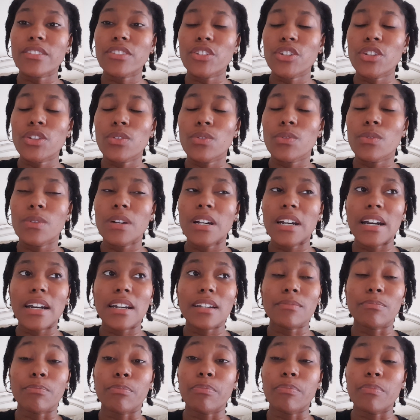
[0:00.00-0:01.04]

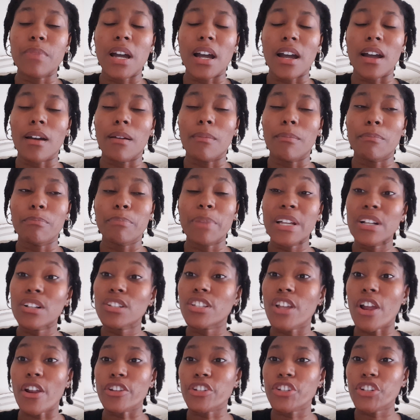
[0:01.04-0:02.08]
to
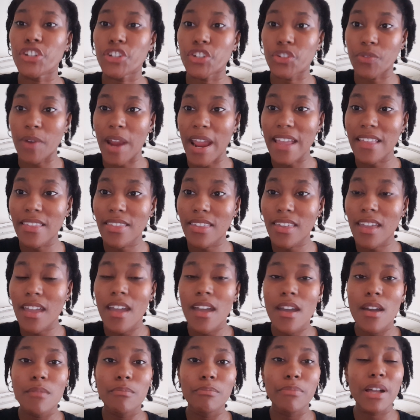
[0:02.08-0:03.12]
build our strength,
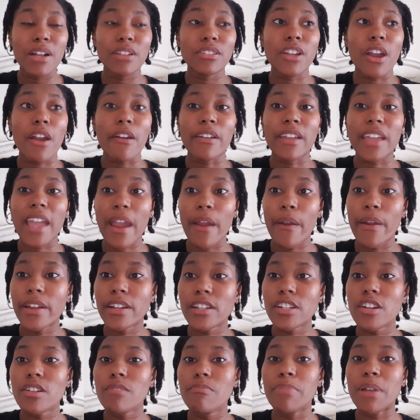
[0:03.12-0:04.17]
build our
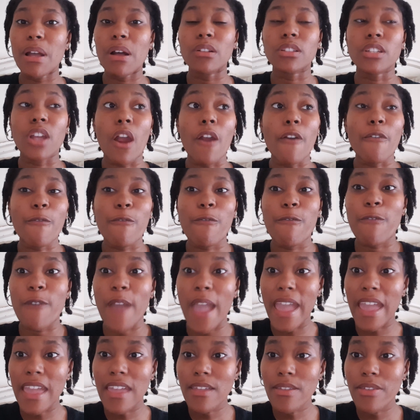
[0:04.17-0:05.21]
character, build our
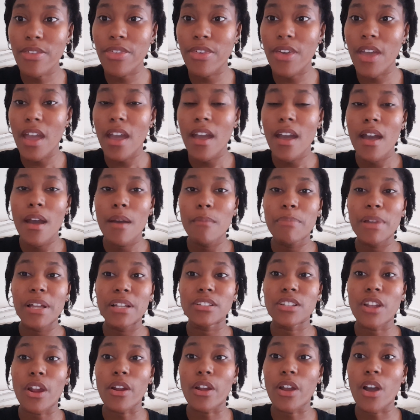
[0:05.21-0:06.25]
faith,
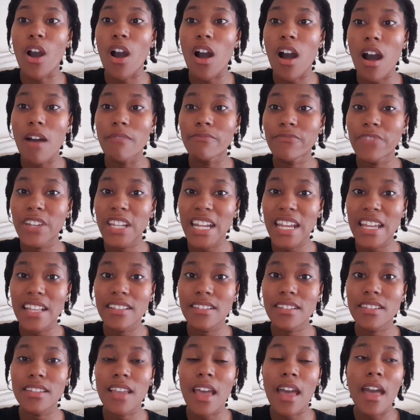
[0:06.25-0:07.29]
build our
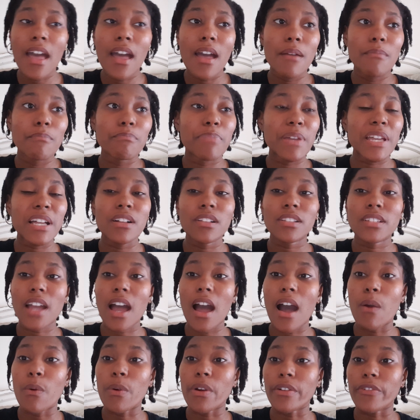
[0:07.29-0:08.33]
confidence, build
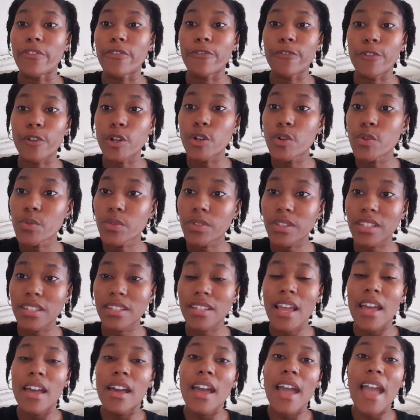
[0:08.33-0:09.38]
our
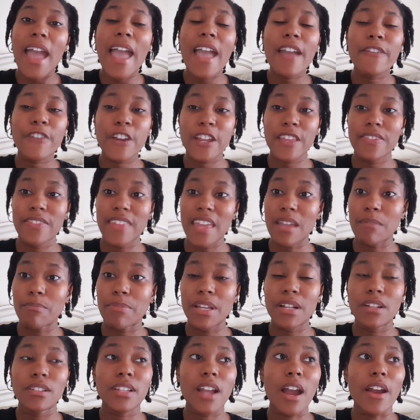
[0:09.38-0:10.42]
fruits, everything,
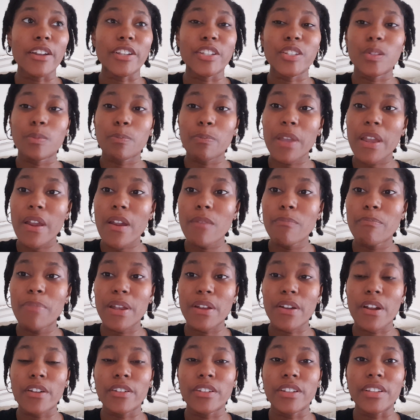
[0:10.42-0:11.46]
build our spirit,
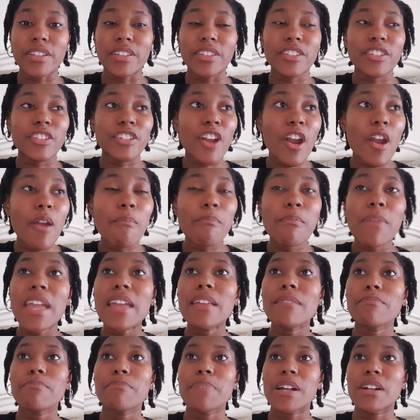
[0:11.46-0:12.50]
build our
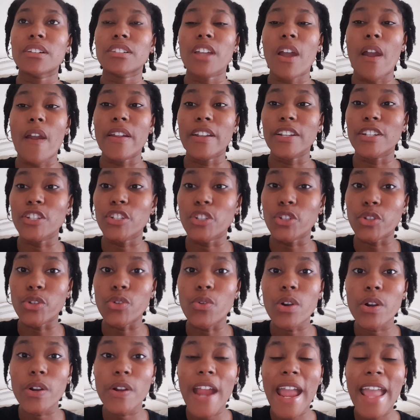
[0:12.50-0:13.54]
discernment, build our
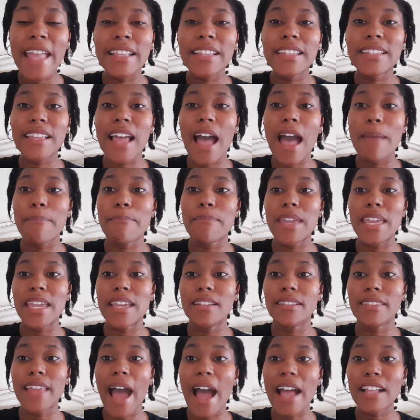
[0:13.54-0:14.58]
endurance. I
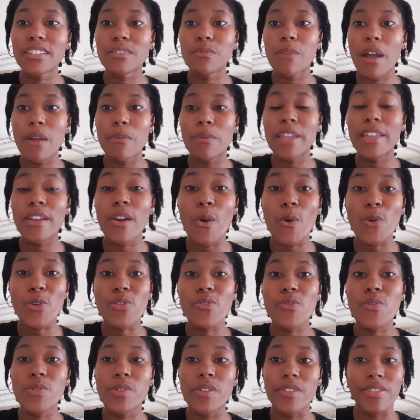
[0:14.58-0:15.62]
mean, that's why we go
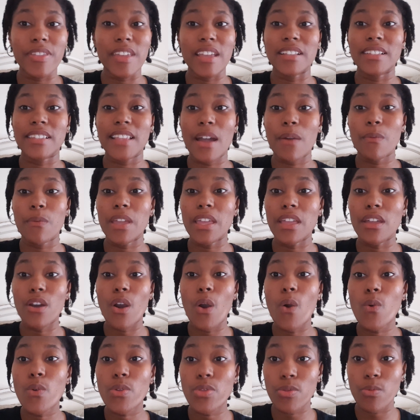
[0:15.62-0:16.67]
through the things that we
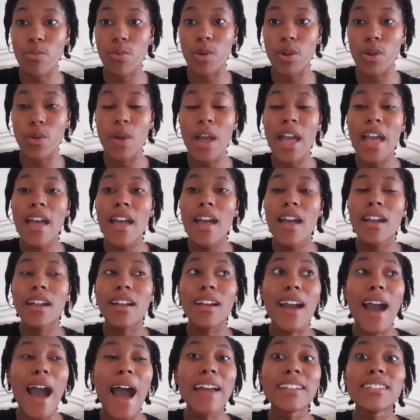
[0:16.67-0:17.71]
go through.
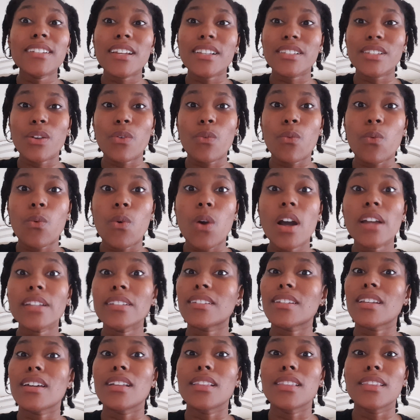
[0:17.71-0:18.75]
God doesn't
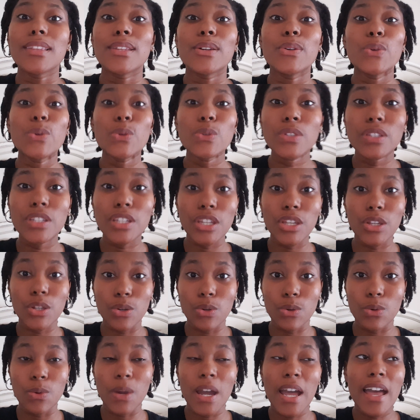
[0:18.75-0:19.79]
want to lose
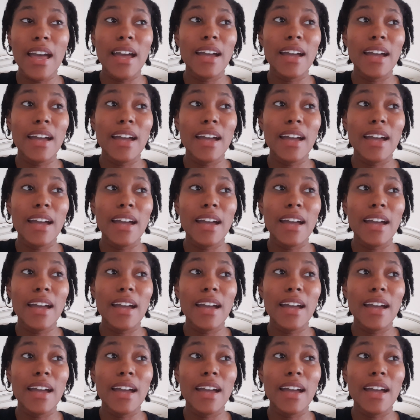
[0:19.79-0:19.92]
you.